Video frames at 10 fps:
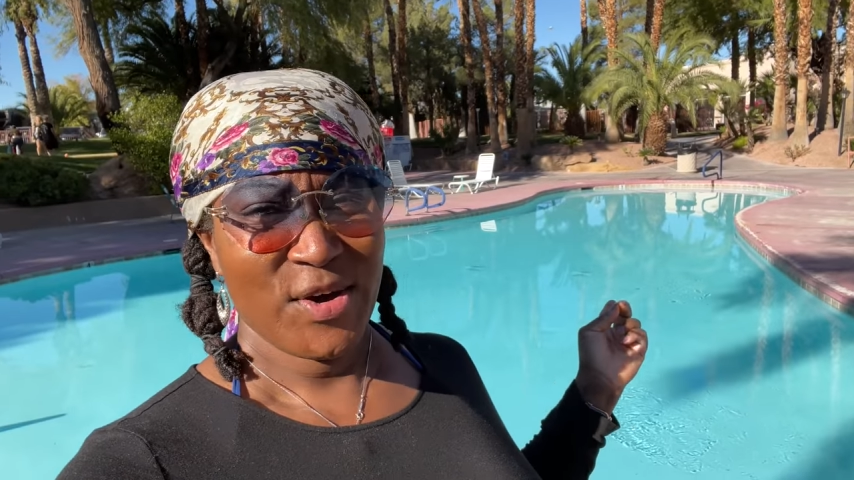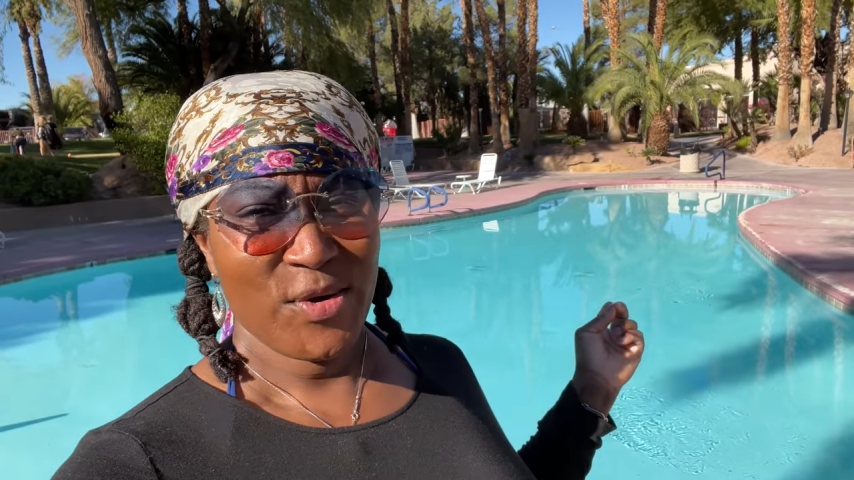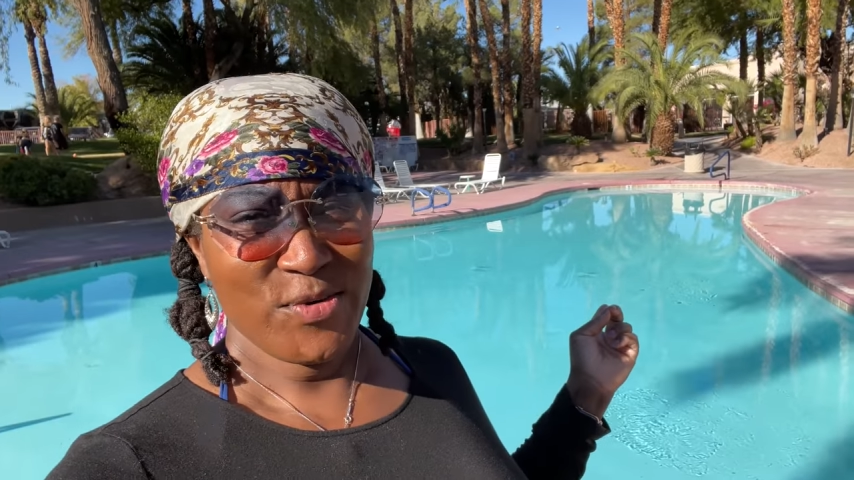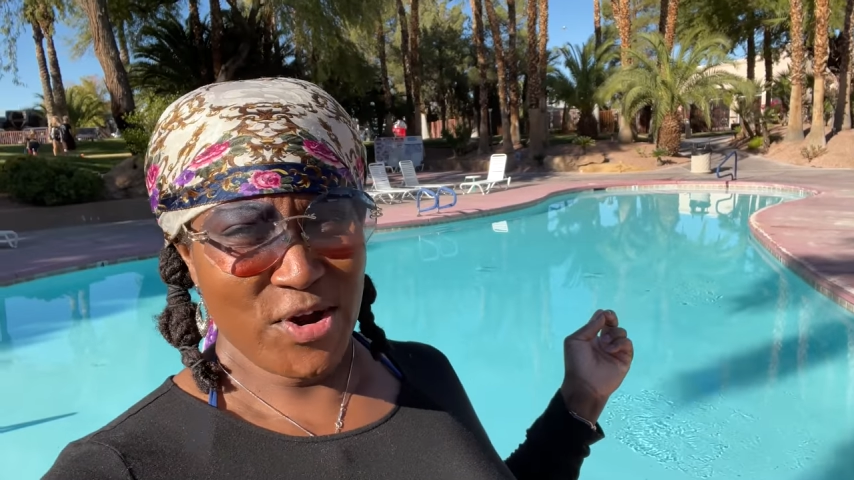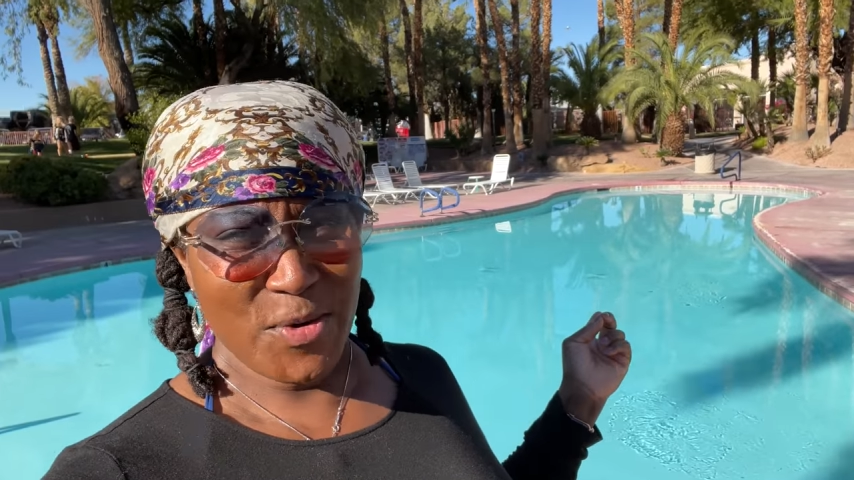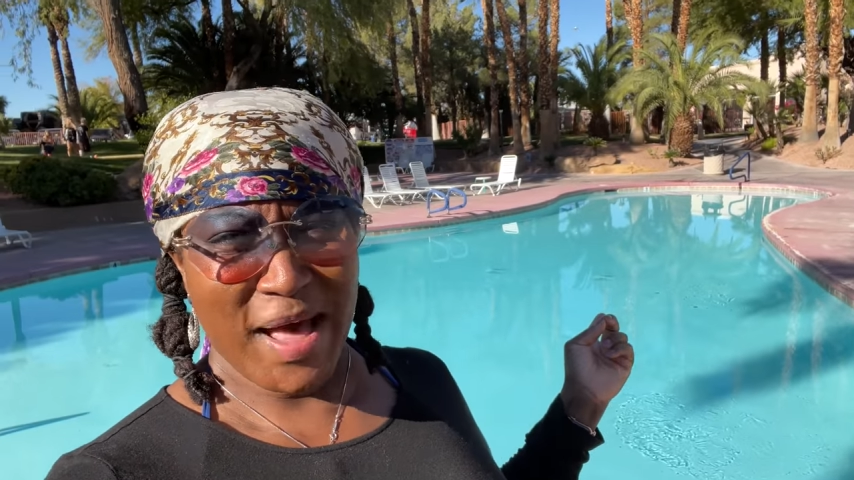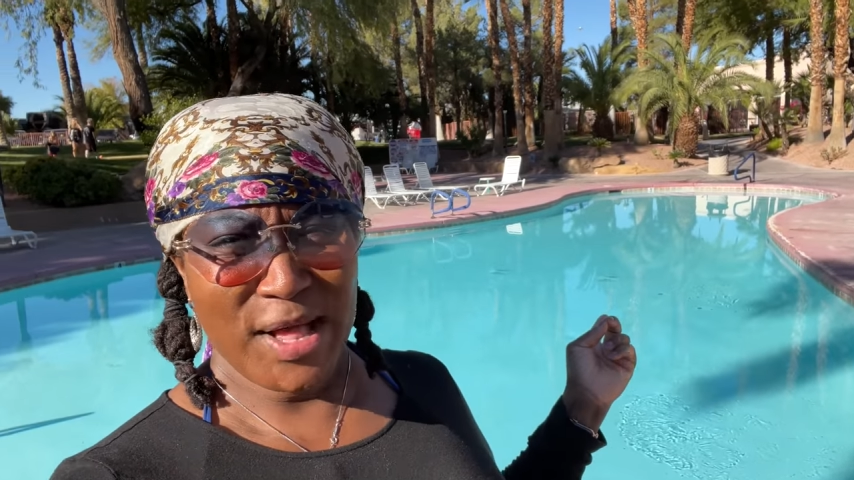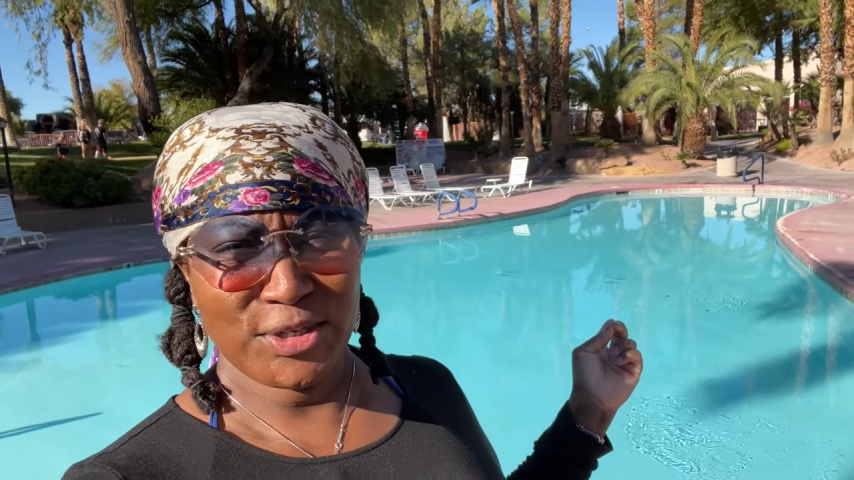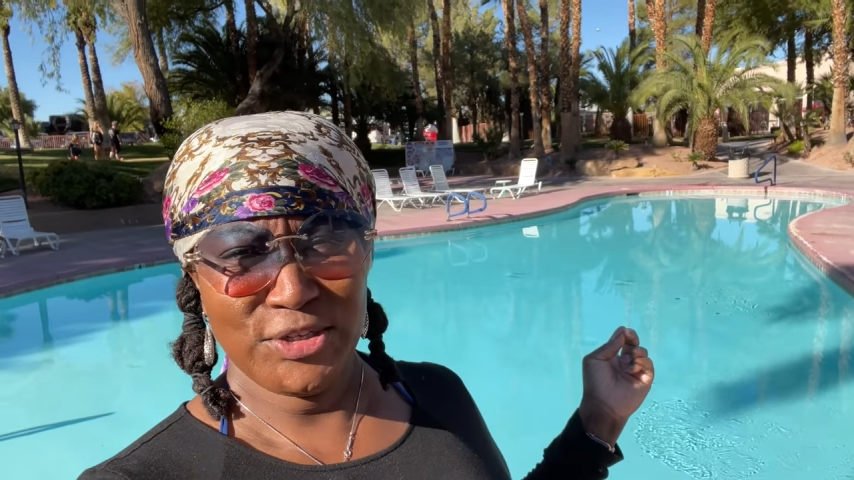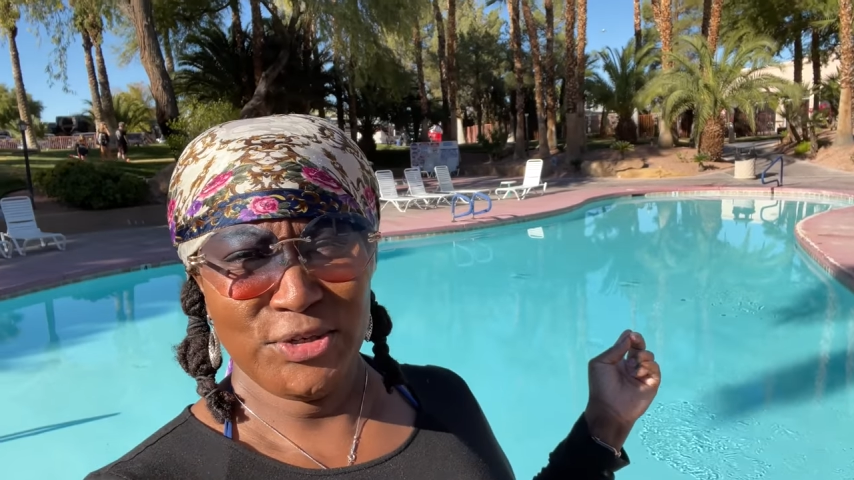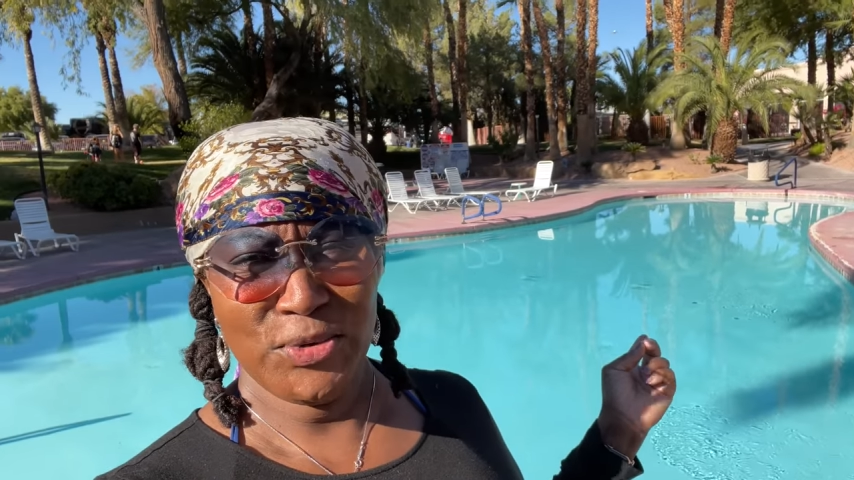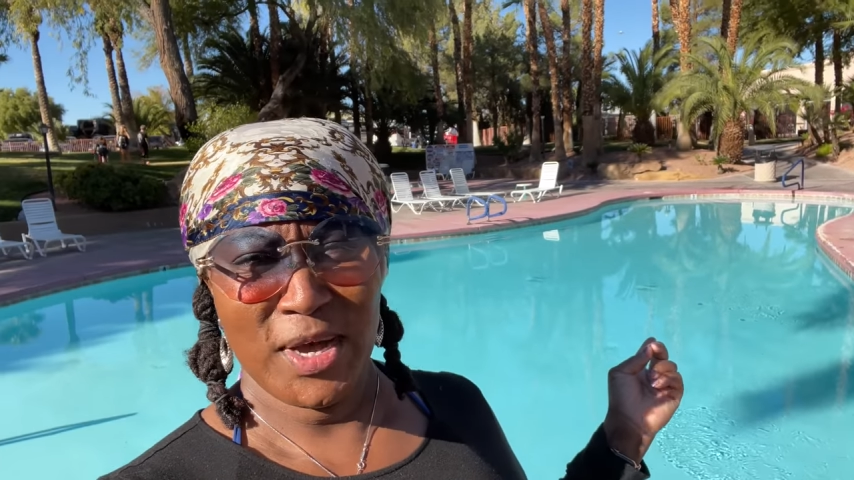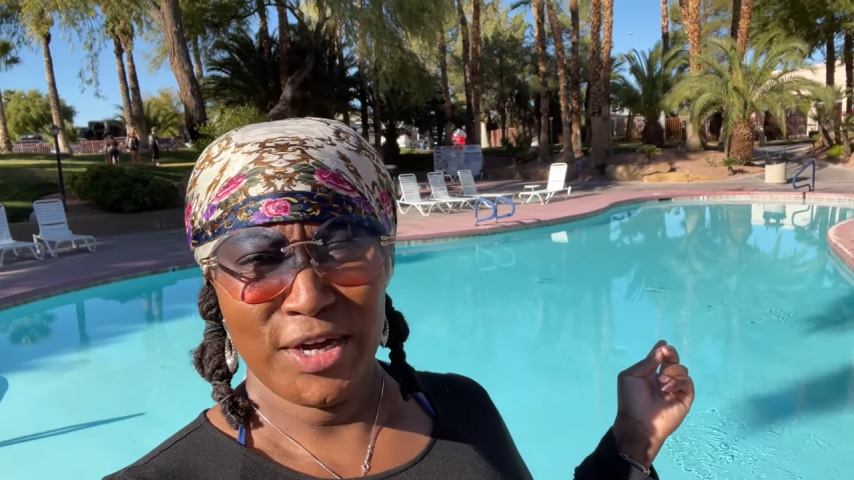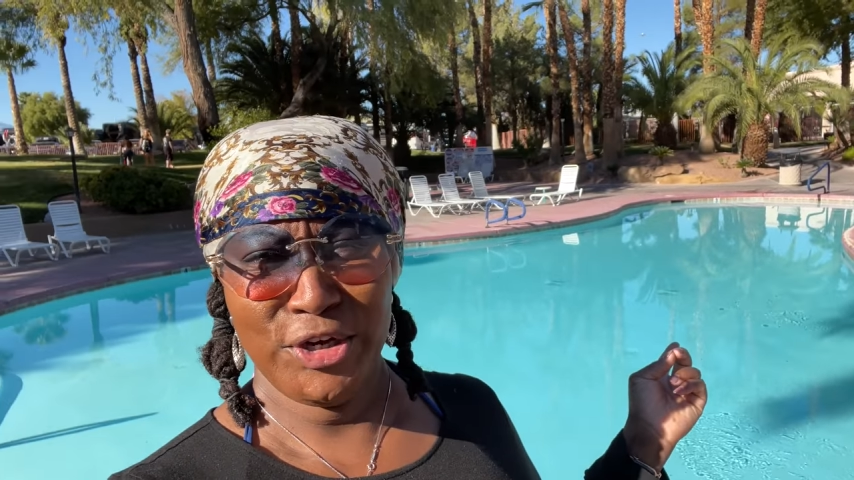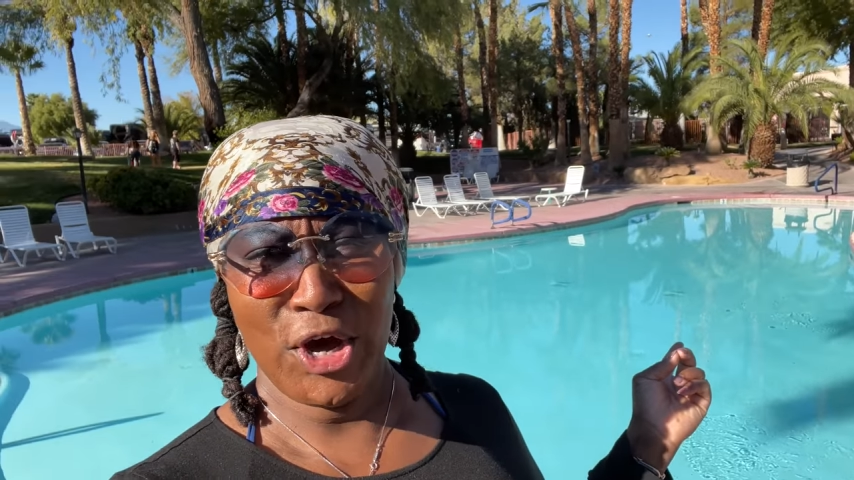We're about to
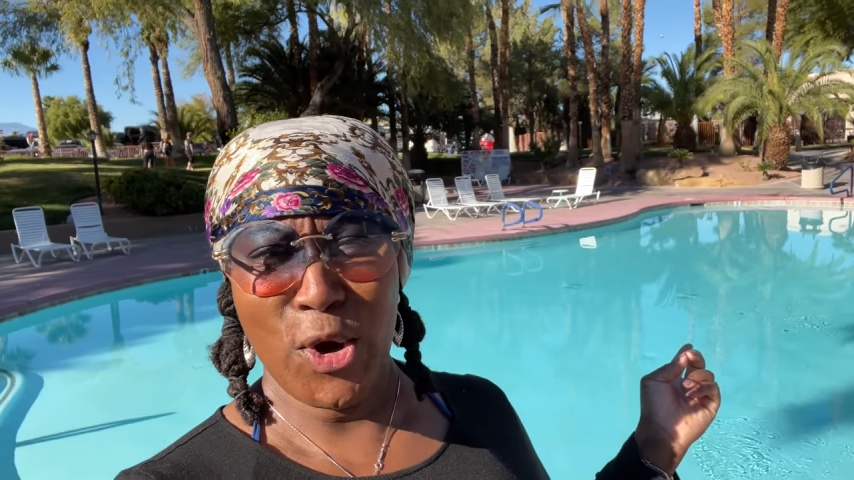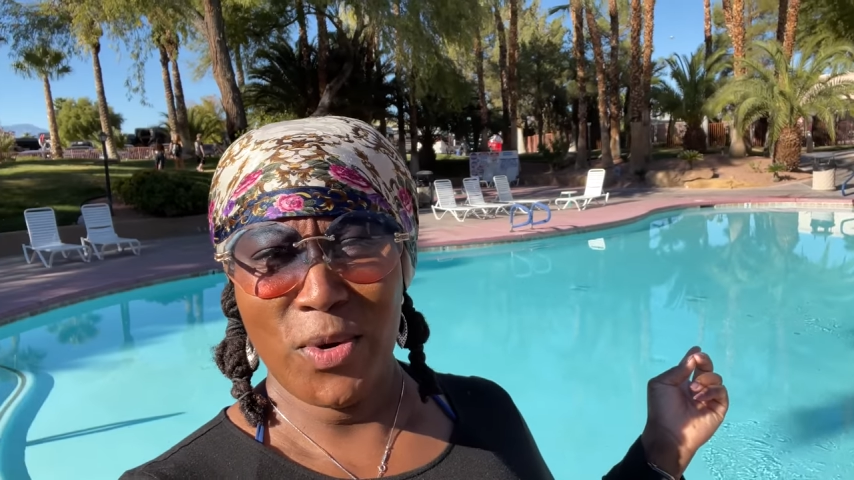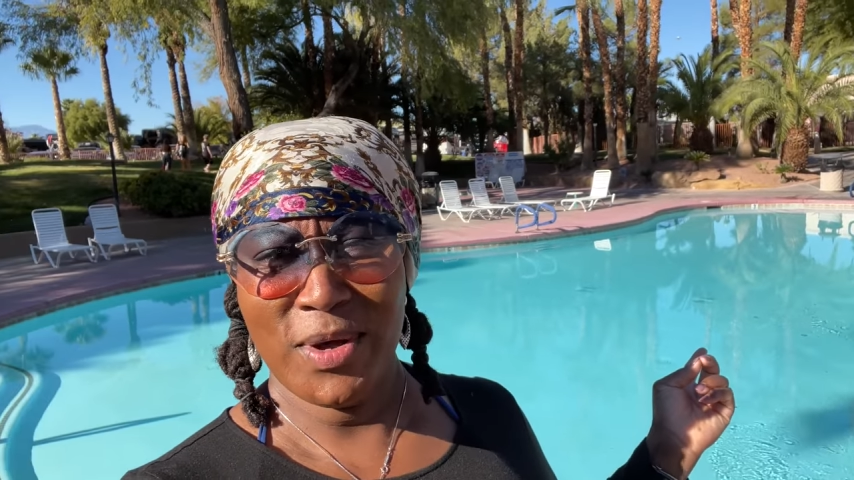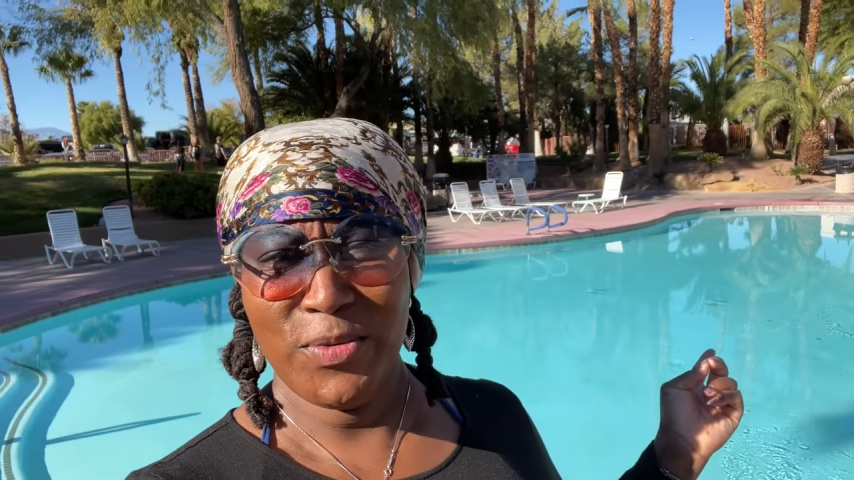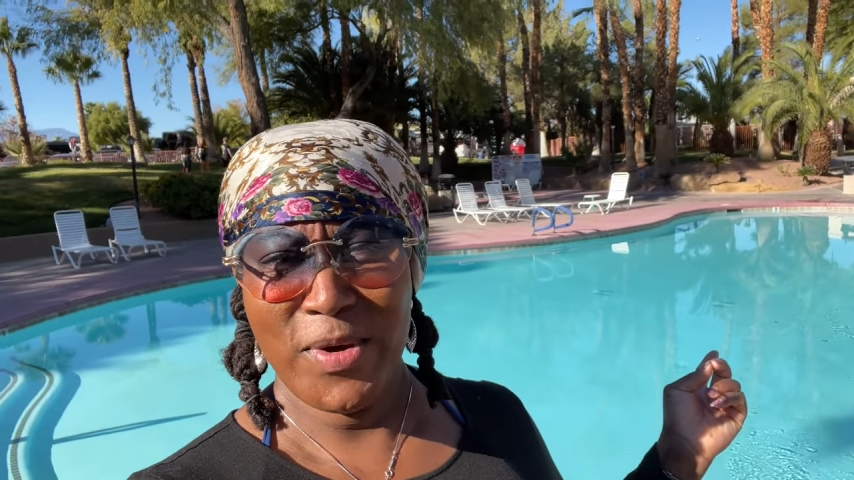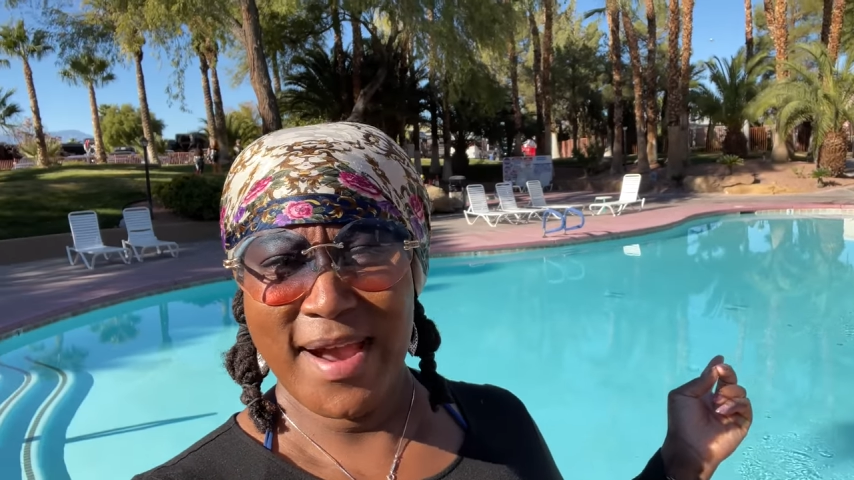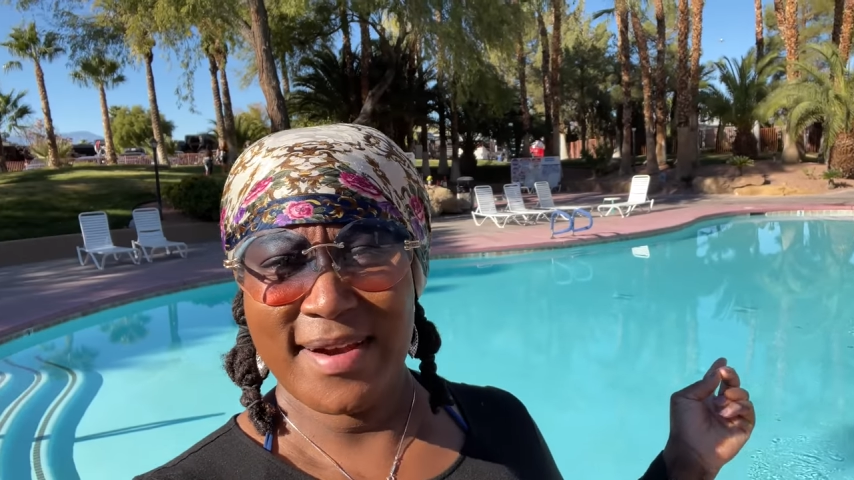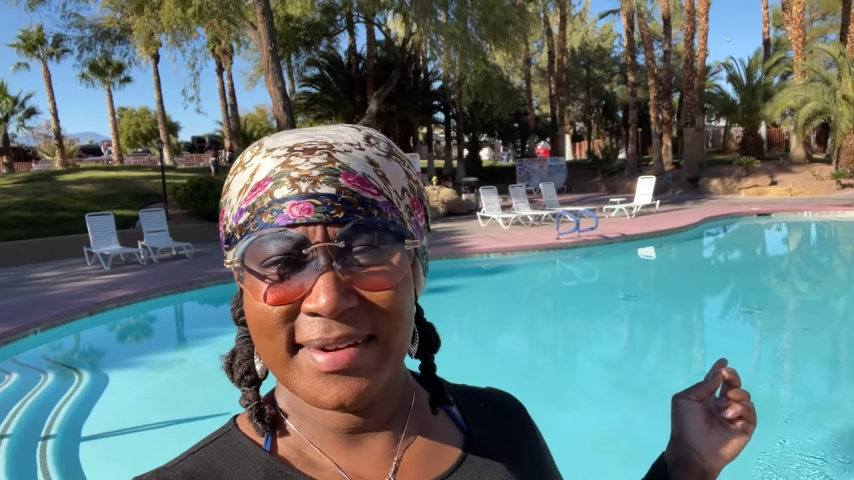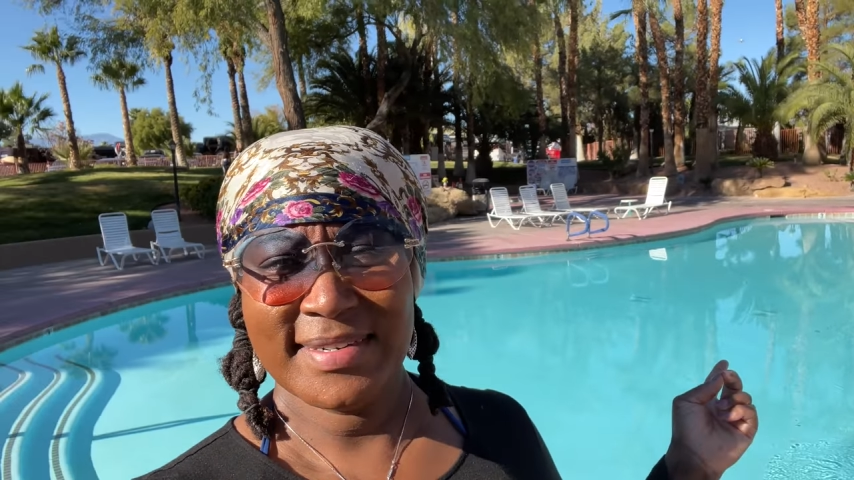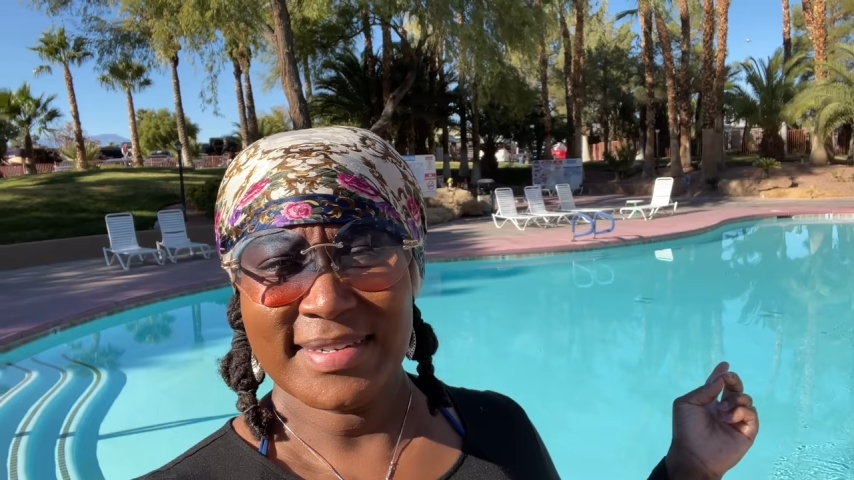go where